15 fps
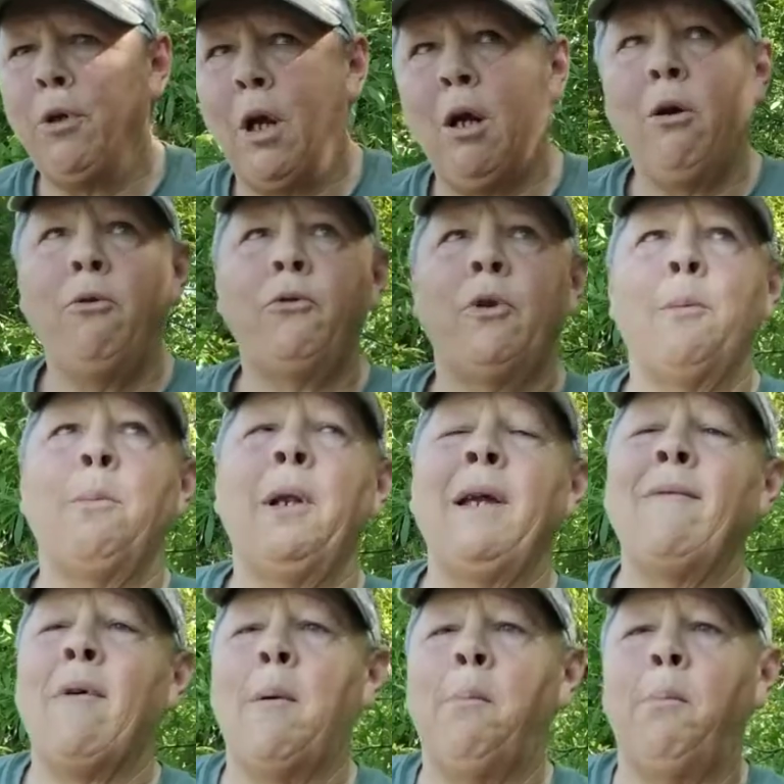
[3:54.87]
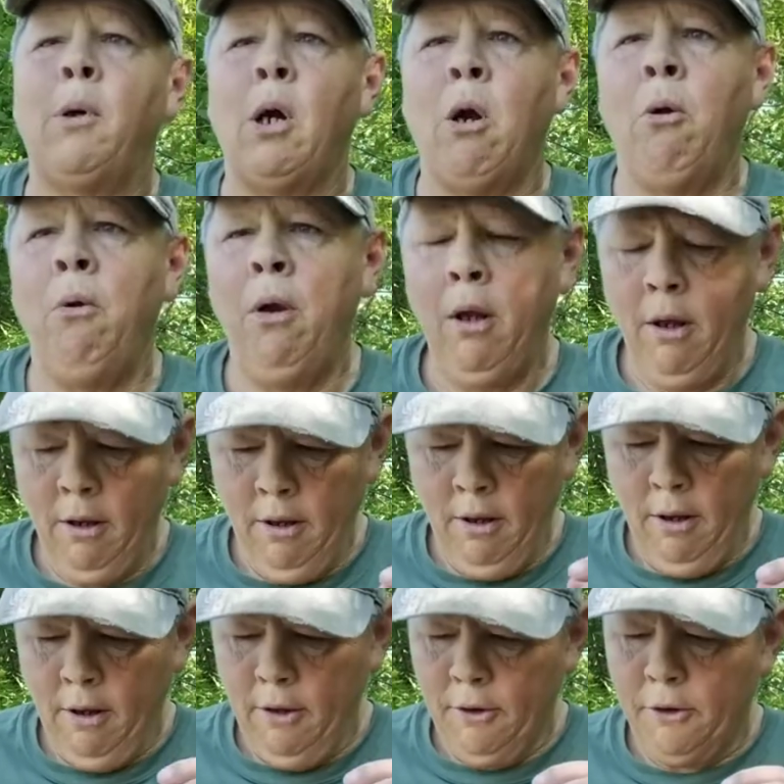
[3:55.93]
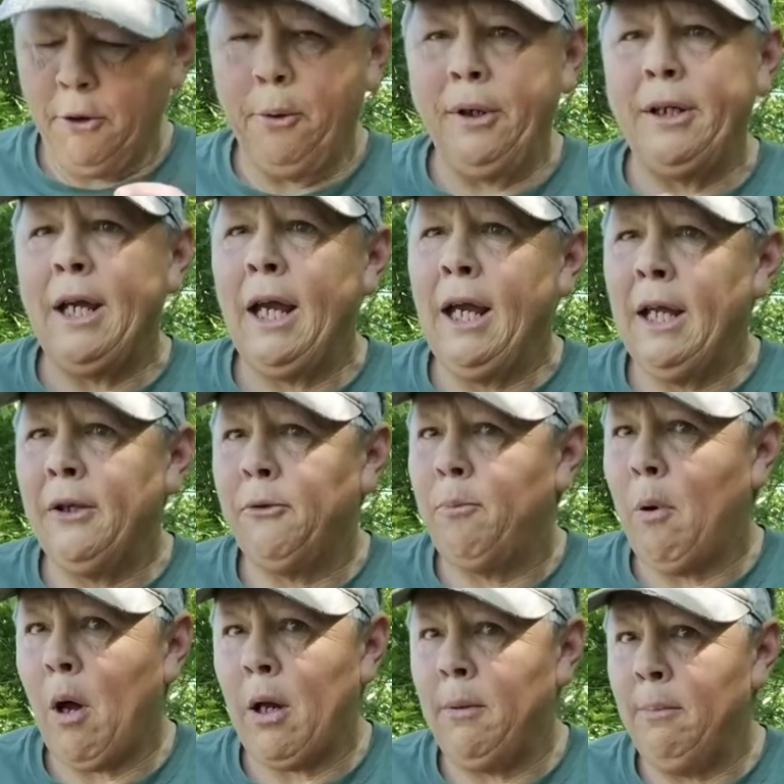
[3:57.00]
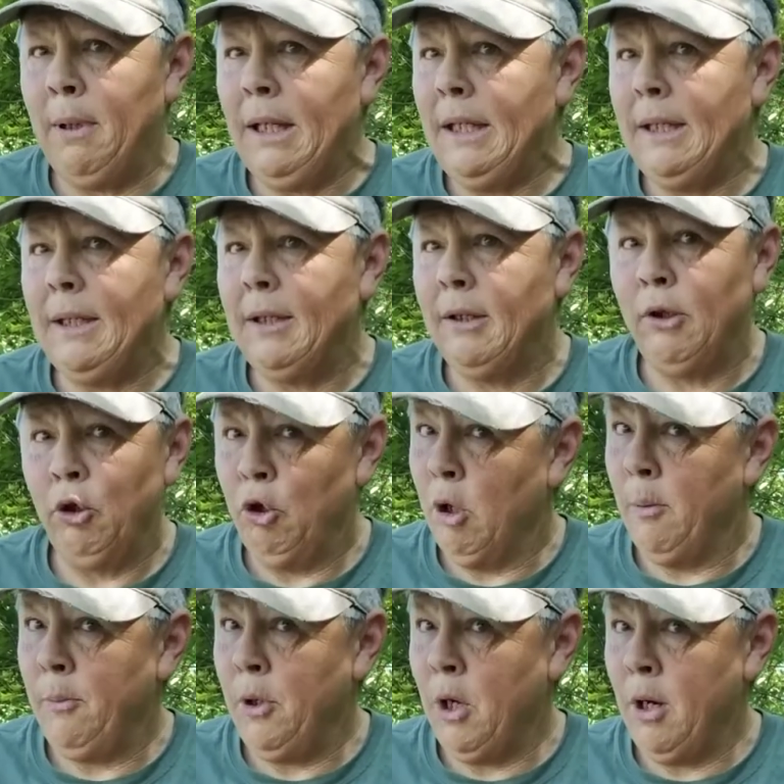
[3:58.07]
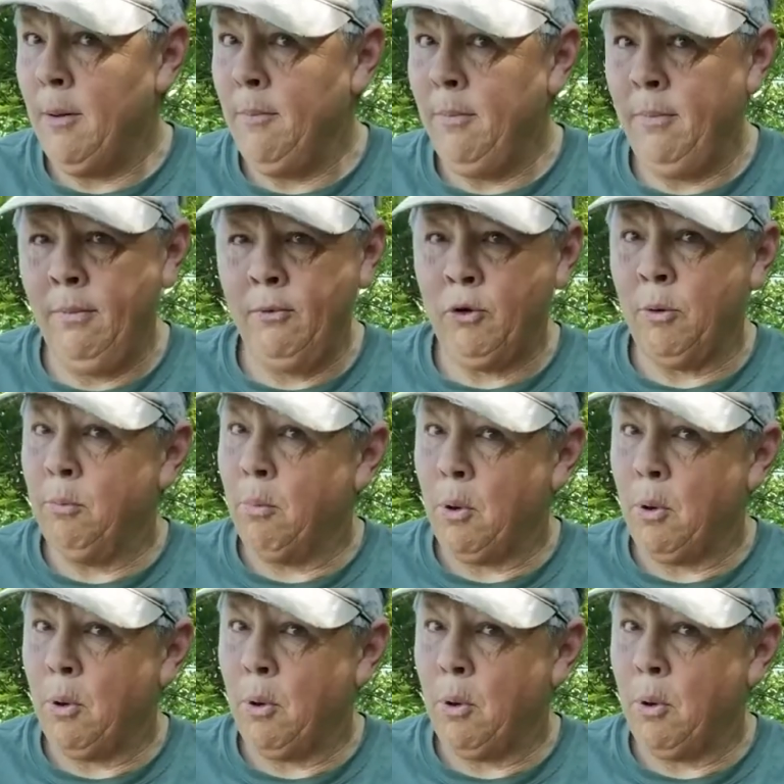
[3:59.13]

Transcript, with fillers: goes, I believe I brought 3 cans of potted meat, yum yum, some